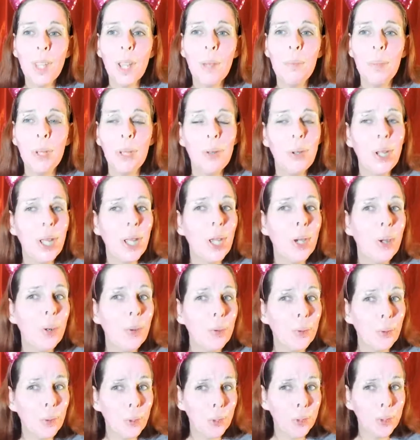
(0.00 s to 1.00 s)
beauty
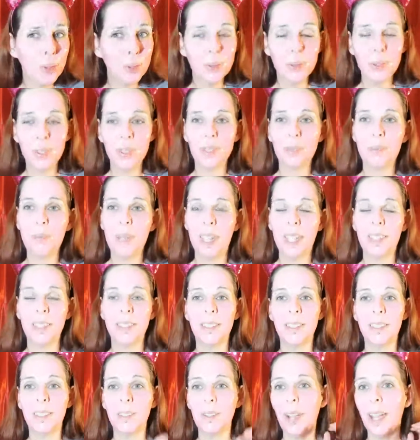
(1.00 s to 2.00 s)
gurus,
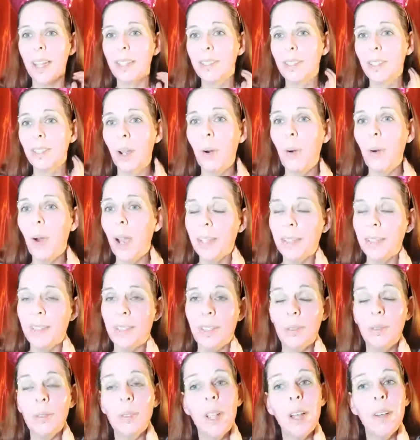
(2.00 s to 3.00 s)
because you guys know I
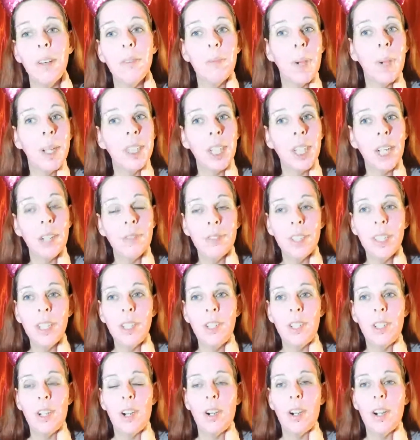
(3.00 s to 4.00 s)
do love my Jeffree
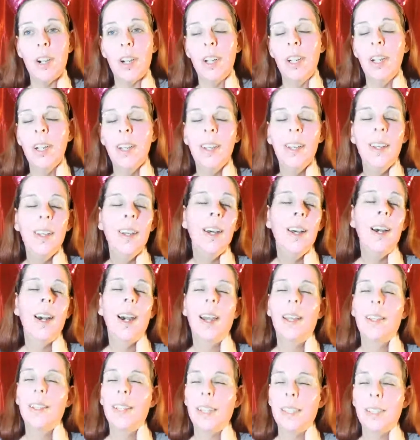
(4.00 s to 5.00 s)
Star.
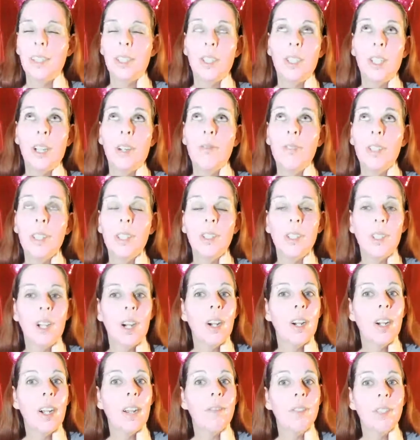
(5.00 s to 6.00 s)
I liked Jeffree
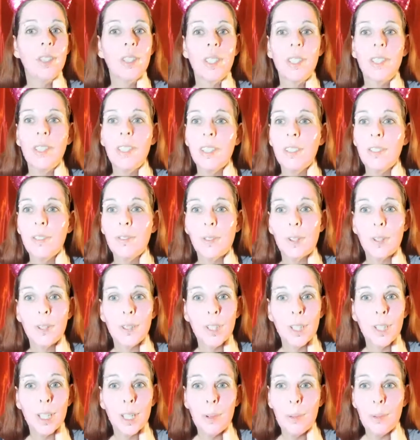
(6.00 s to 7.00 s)
Star ever since his
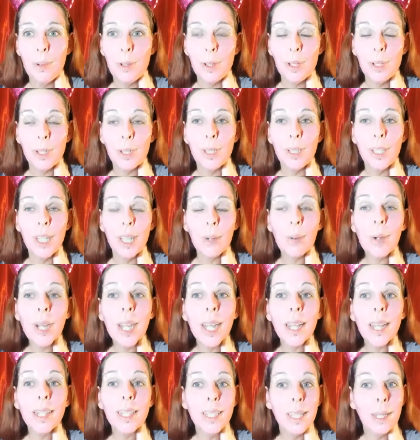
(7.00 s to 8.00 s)
first
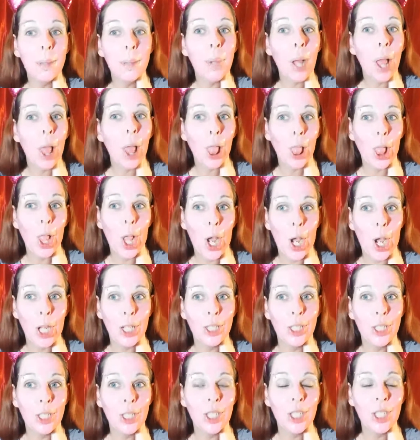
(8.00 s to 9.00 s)
liquid lip
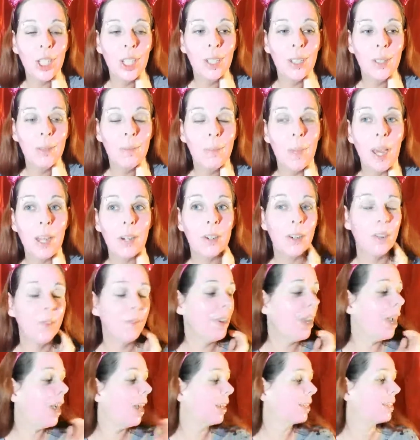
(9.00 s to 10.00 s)
launch. Matter of
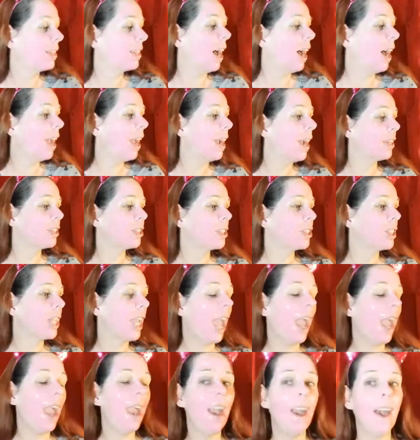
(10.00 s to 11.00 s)
fact, I
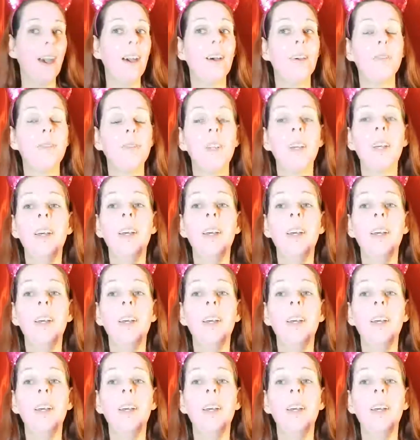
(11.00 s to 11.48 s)
actually have